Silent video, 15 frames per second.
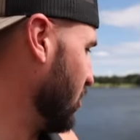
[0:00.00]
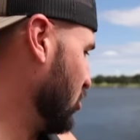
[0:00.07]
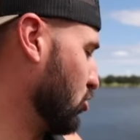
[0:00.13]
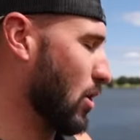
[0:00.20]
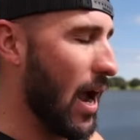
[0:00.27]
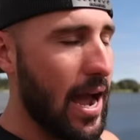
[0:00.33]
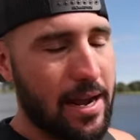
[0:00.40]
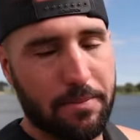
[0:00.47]
The
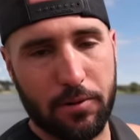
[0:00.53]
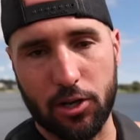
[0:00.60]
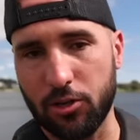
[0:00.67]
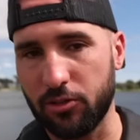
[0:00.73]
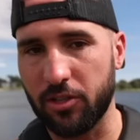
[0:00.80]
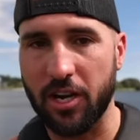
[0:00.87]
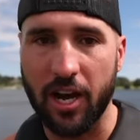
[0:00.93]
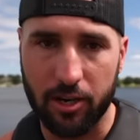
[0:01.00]
drag
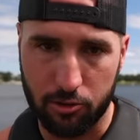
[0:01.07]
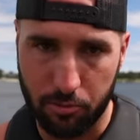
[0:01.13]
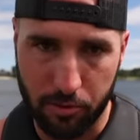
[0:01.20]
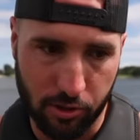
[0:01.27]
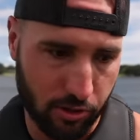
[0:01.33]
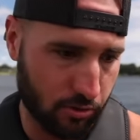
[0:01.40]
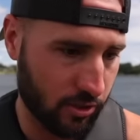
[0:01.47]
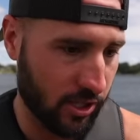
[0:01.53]
boat, the nautical
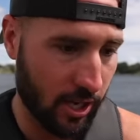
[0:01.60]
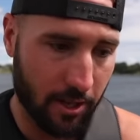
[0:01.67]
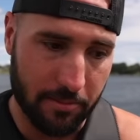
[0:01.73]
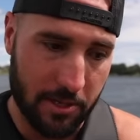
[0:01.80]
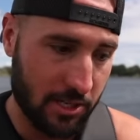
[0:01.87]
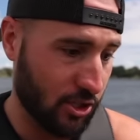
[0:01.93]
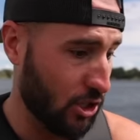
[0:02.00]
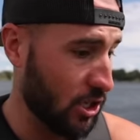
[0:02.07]
bros were telling
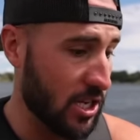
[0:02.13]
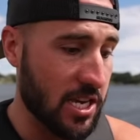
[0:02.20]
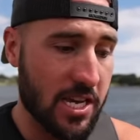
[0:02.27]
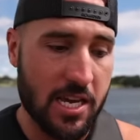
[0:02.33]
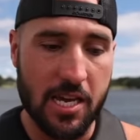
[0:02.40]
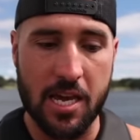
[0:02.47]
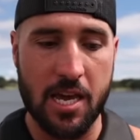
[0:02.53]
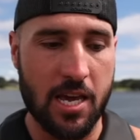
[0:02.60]
me, she